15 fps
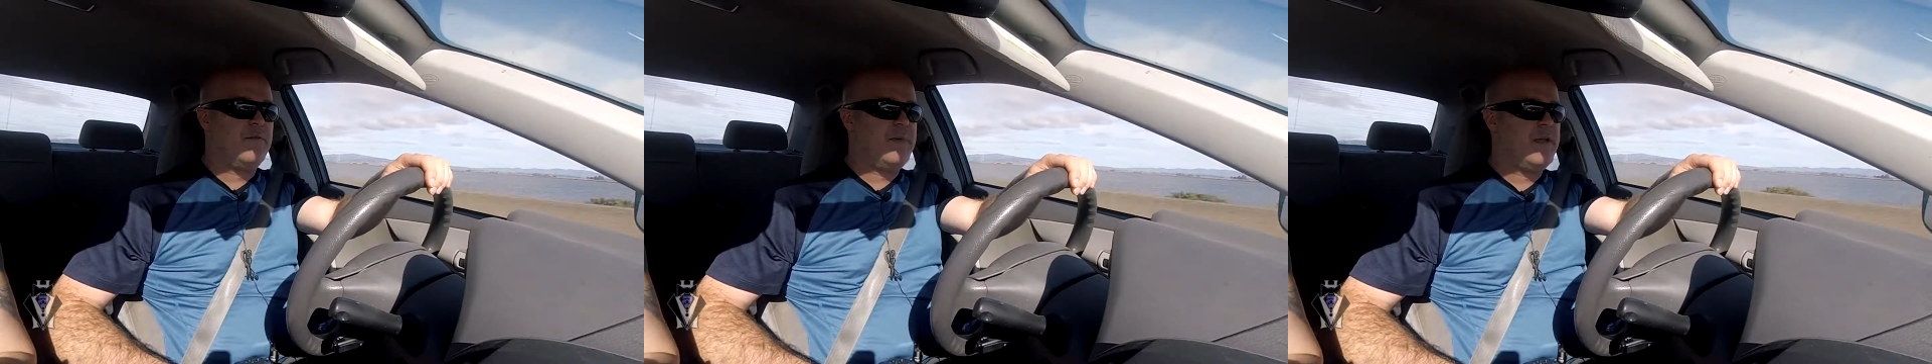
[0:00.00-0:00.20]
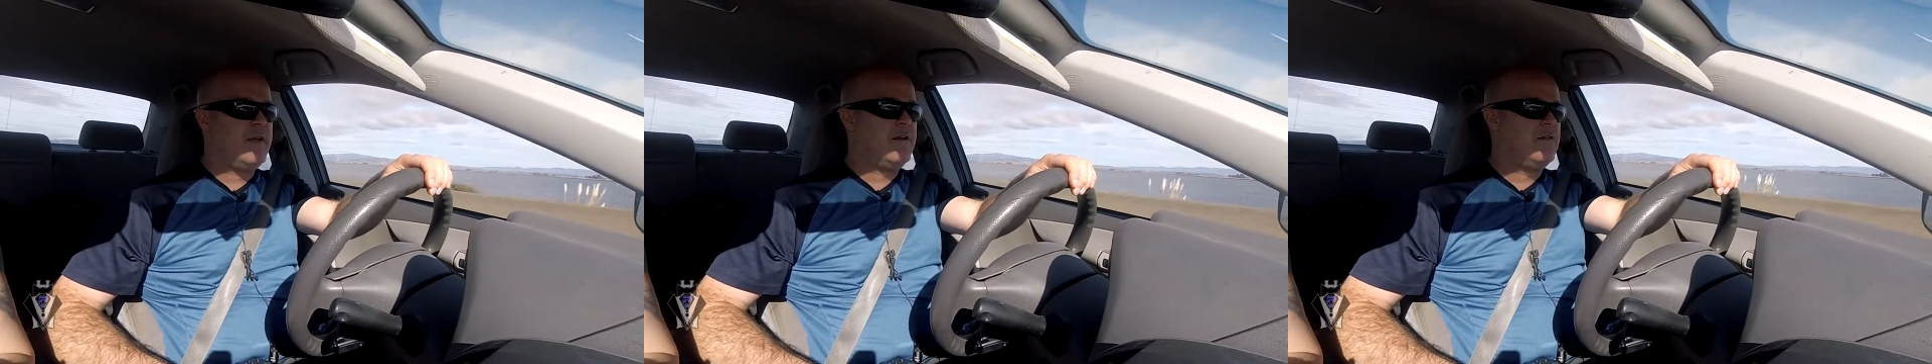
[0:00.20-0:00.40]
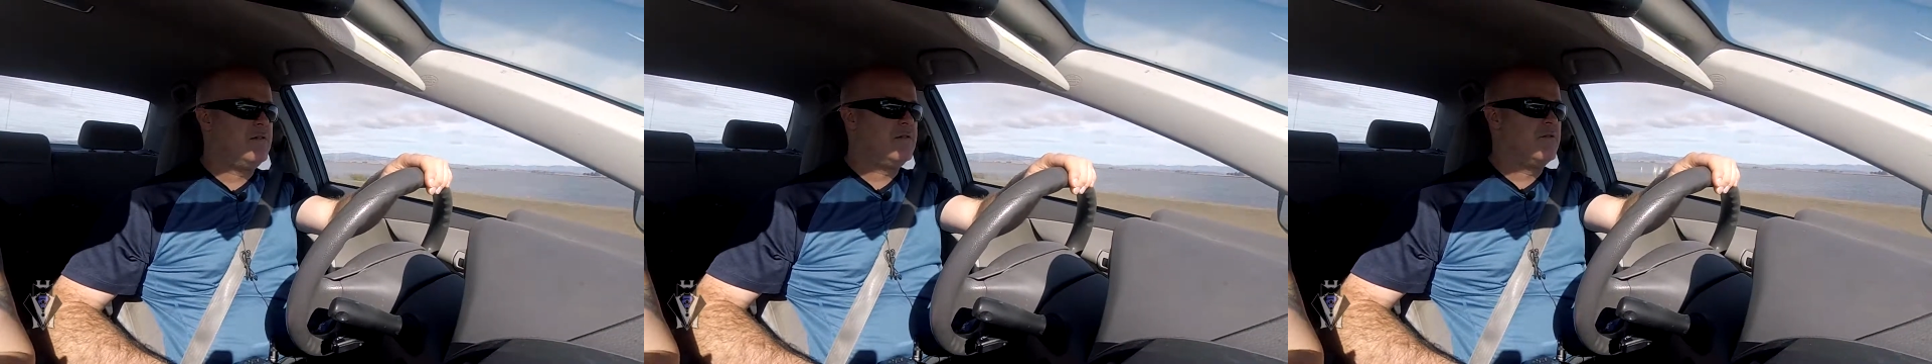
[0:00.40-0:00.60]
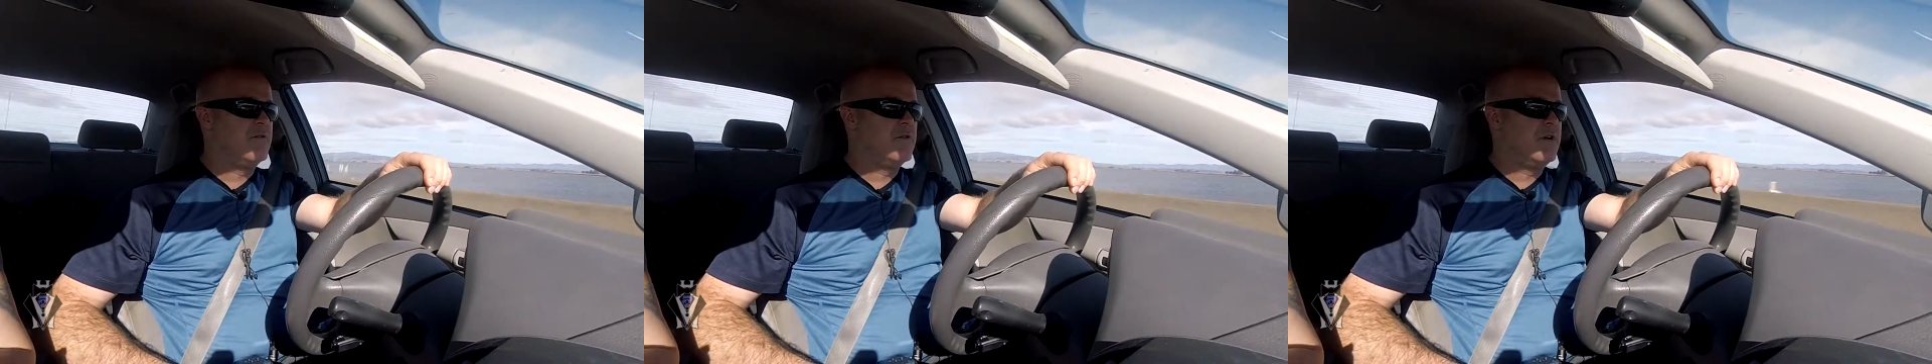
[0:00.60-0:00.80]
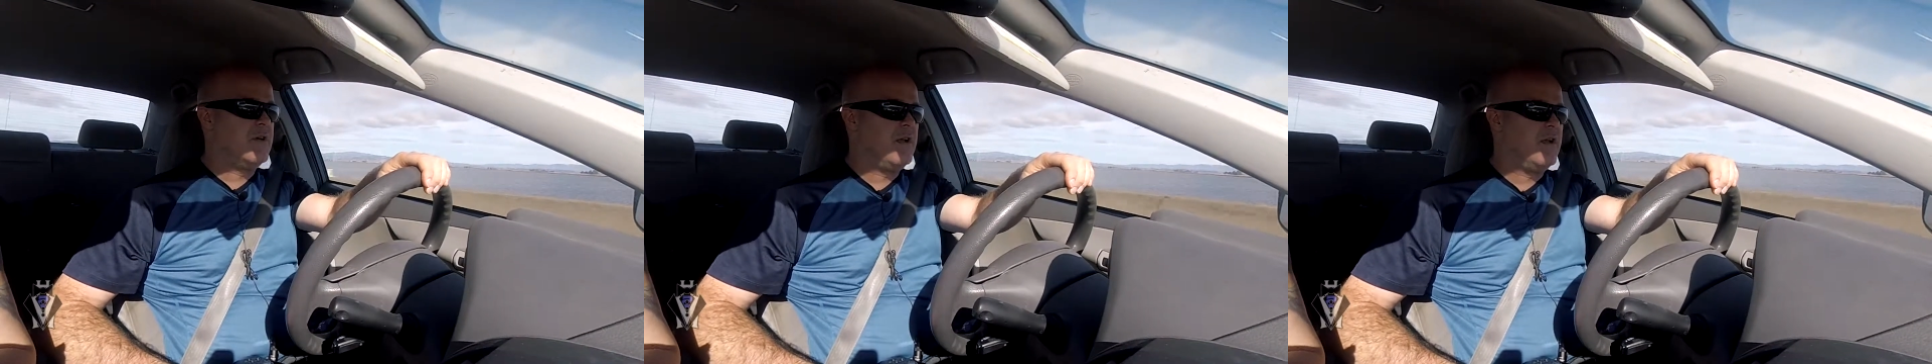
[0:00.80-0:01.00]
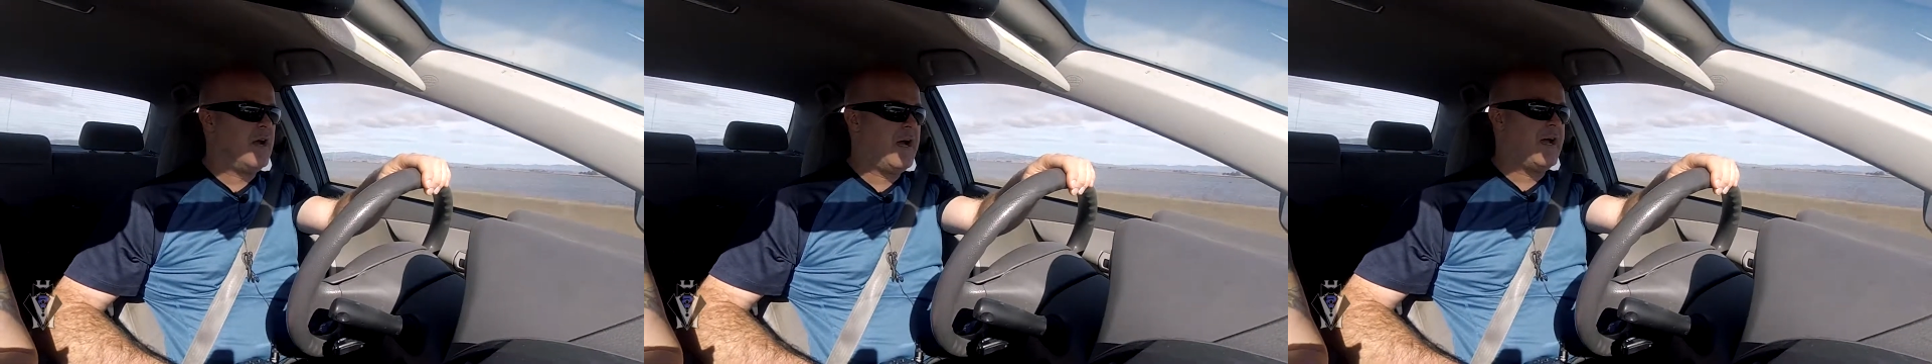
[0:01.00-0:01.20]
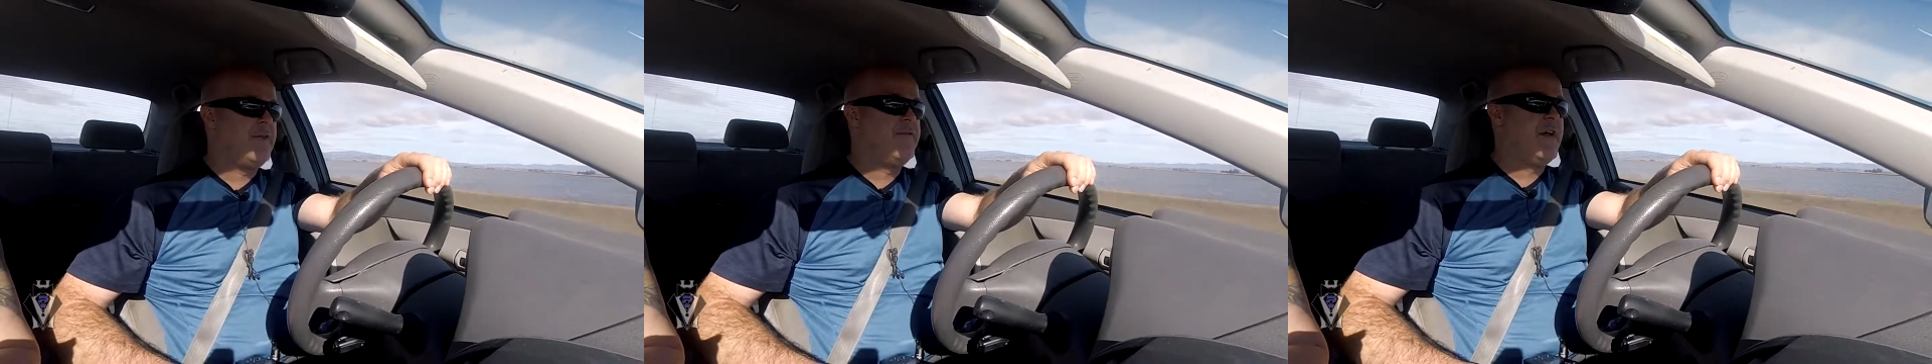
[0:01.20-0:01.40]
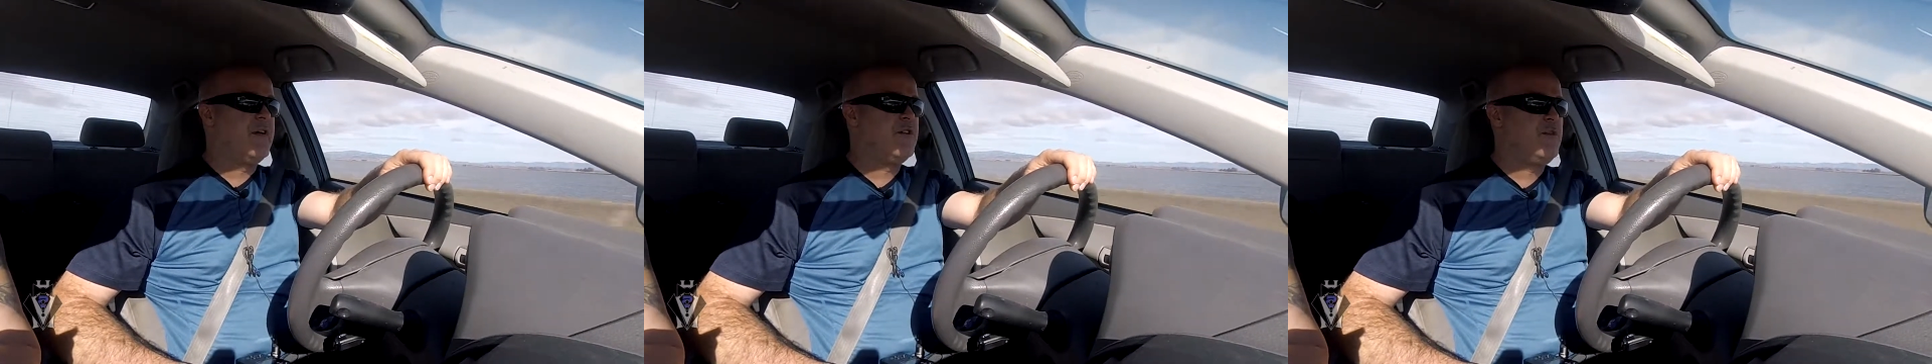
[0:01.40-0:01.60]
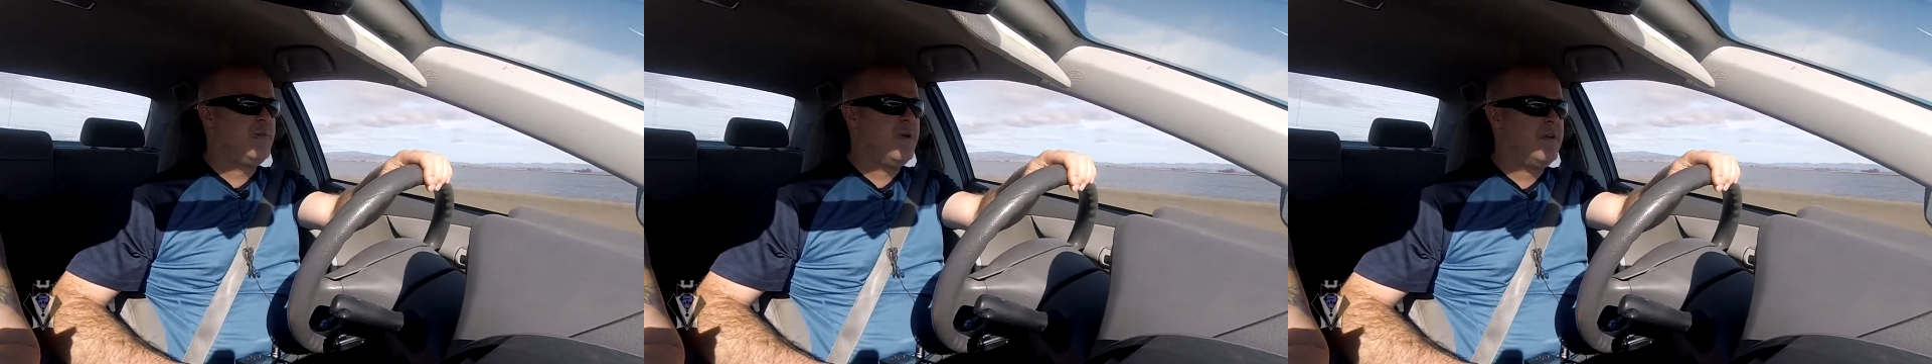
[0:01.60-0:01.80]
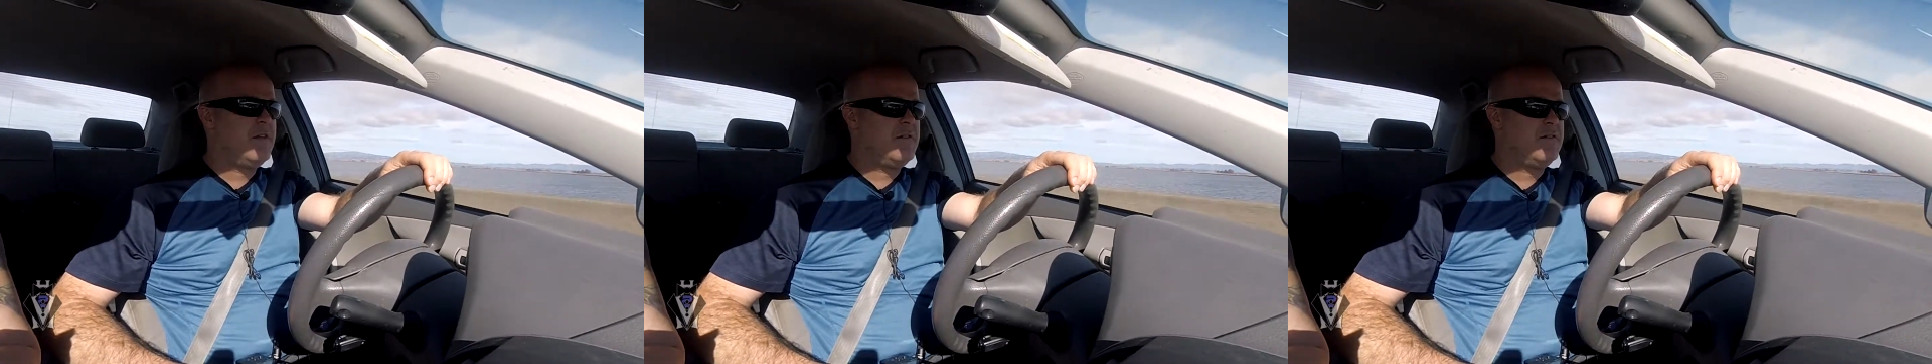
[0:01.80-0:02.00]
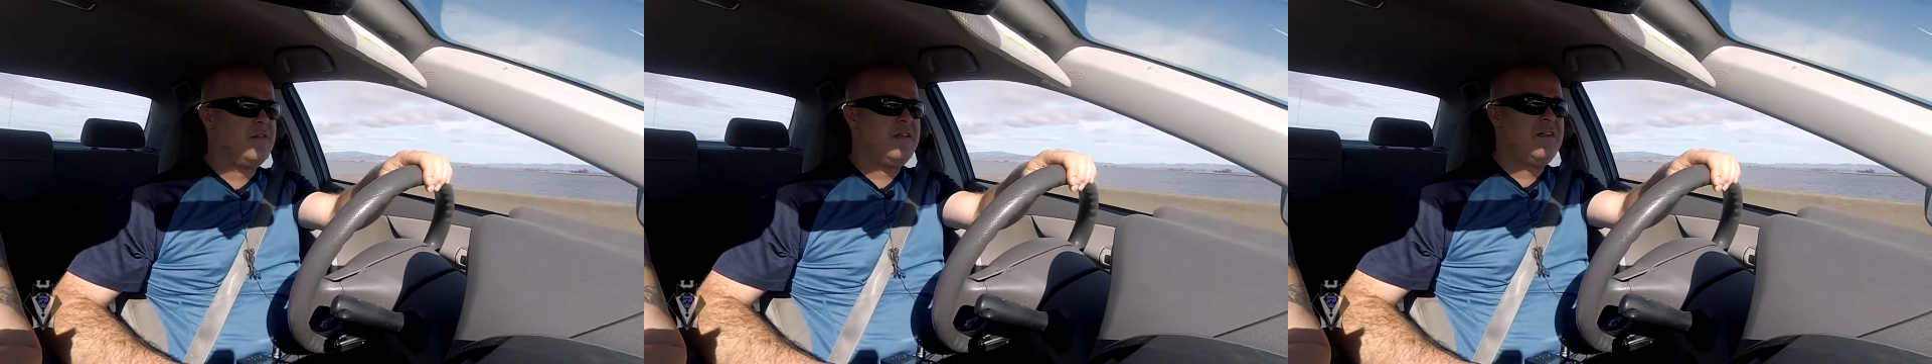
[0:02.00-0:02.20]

male or a high value male.